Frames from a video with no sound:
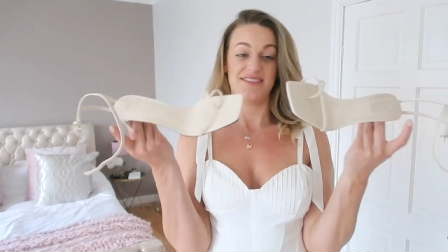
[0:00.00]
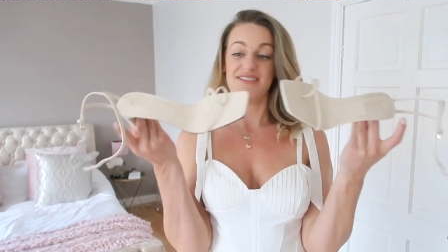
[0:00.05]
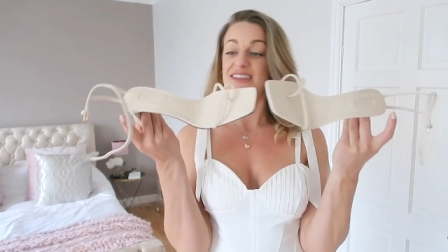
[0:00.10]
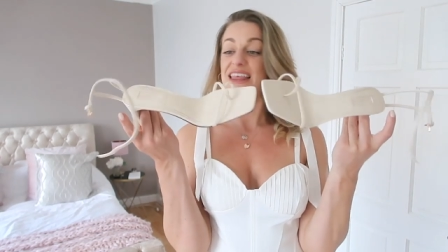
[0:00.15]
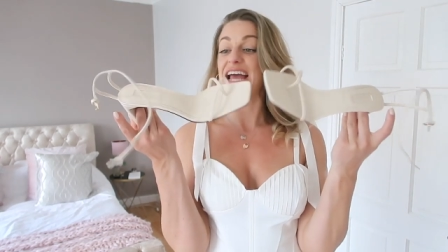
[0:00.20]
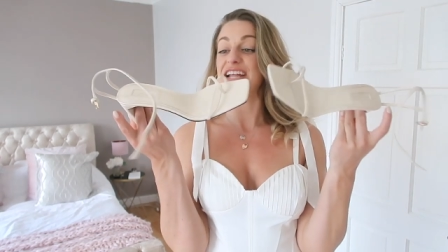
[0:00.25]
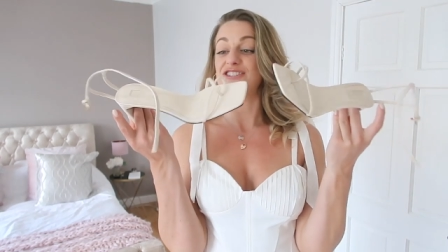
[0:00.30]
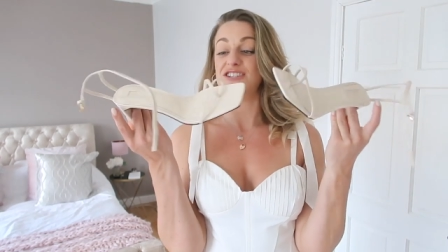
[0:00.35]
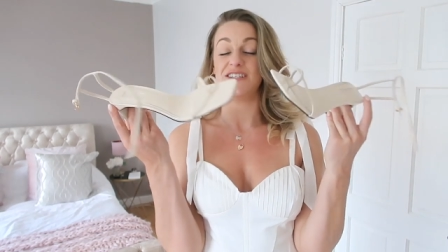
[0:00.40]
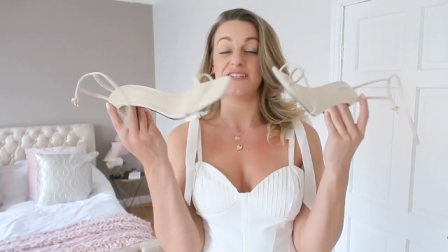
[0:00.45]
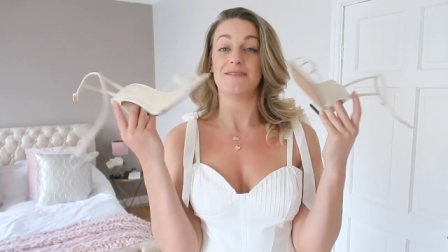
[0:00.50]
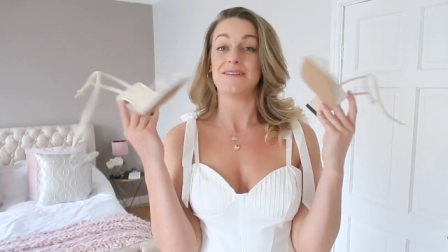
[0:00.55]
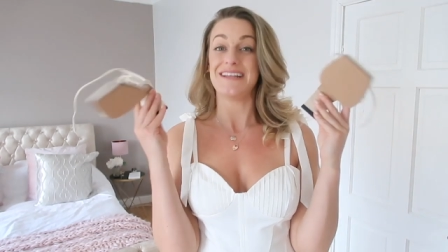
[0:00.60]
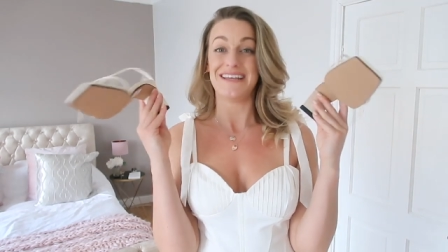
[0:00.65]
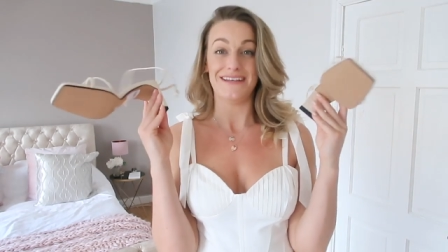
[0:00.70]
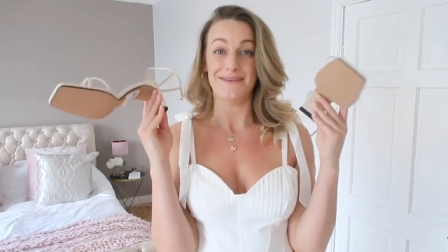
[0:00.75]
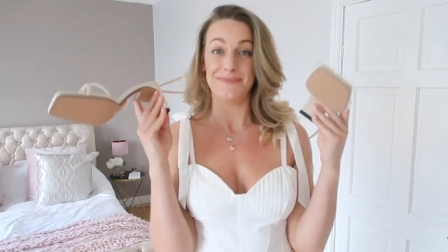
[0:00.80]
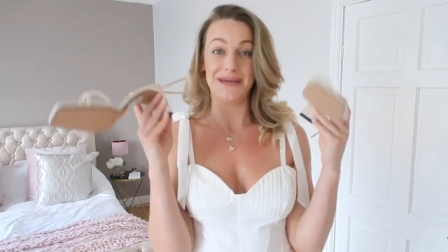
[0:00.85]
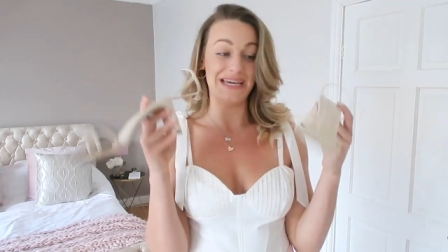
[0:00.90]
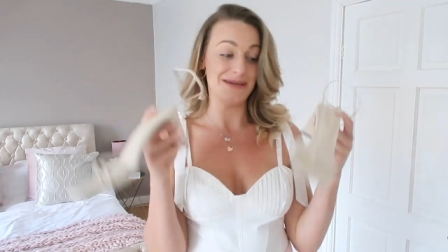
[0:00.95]
They're just
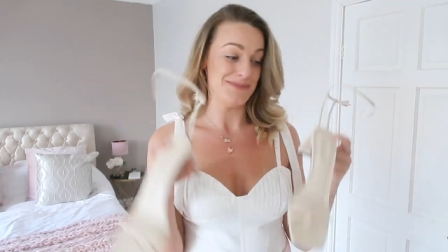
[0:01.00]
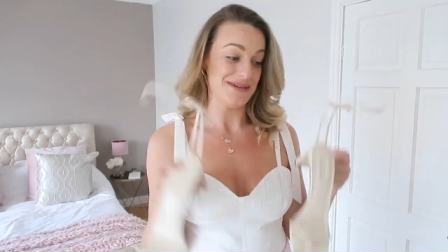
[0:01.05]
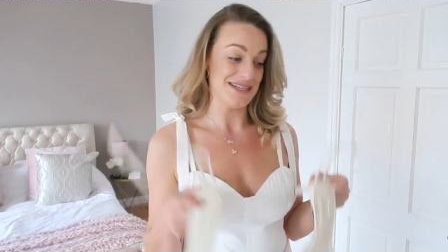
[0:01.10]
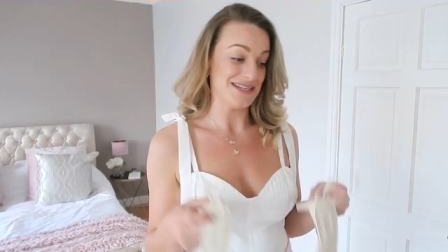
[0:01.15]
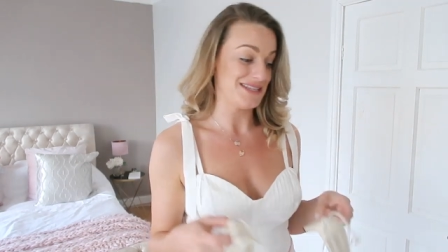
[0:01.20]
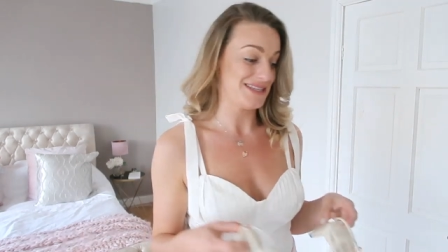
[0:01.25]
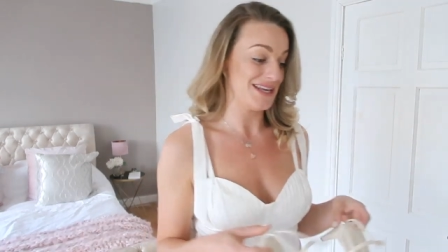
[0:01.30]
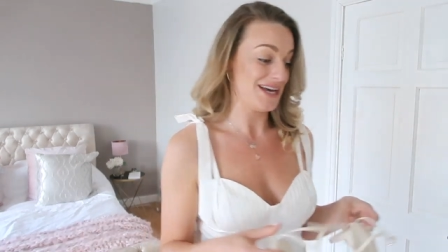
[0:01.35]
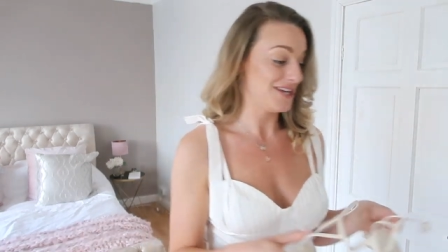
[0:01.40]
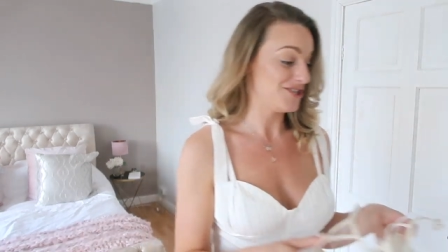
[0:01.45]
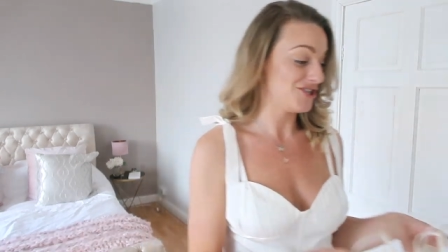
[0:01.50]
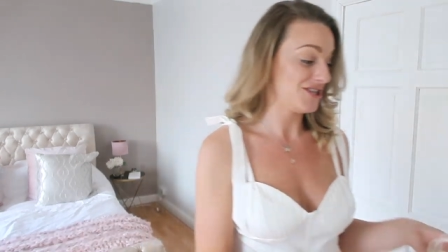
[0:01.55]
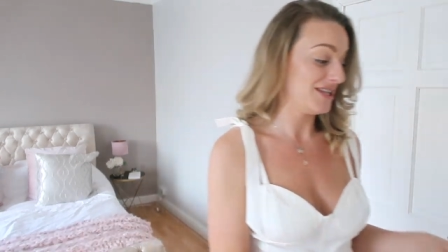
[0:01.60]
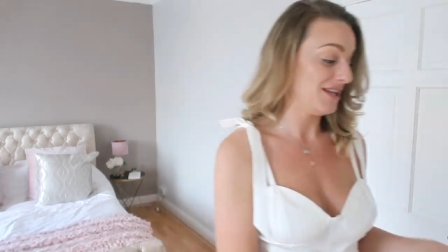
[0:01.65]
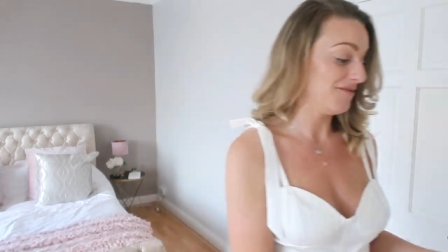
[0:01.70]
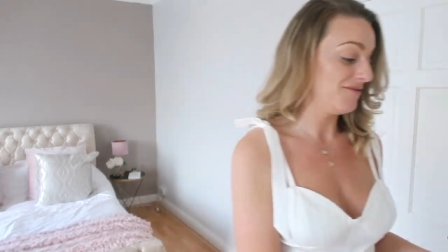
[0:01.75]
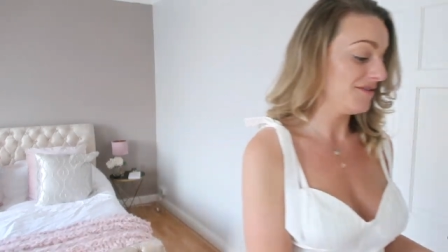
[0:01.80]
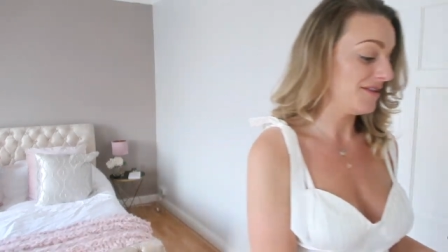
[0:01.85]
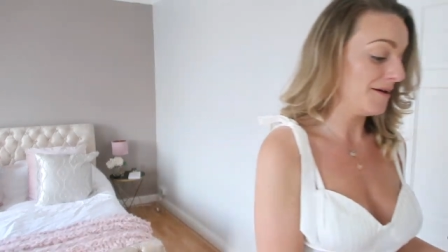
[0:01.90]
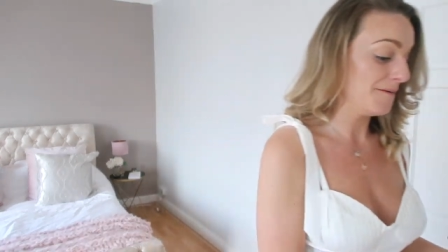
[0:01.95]
little babies. I just
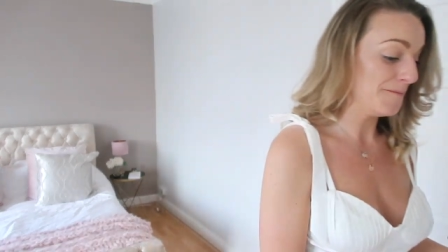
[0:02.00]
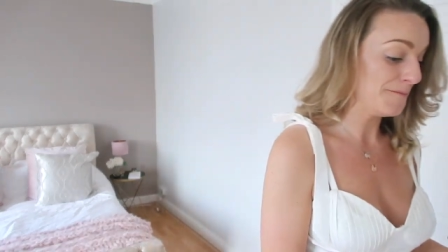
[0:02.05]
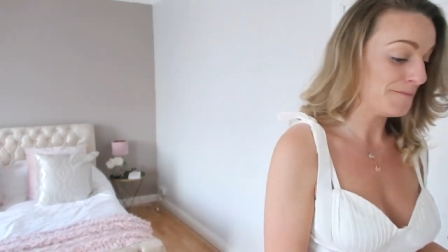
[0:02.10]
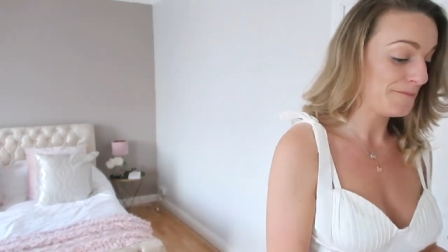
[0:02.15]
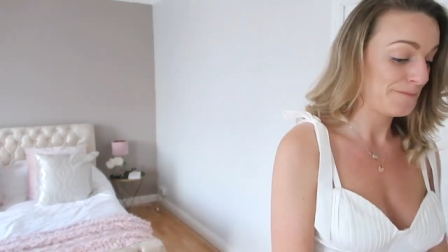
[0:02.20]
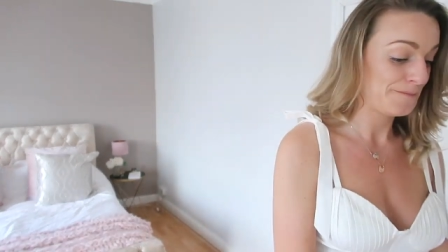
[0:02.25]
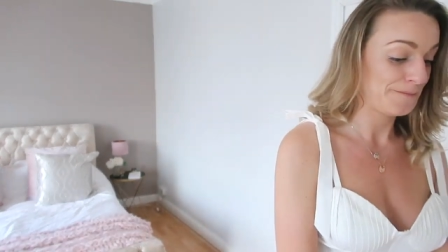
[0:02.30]
love them.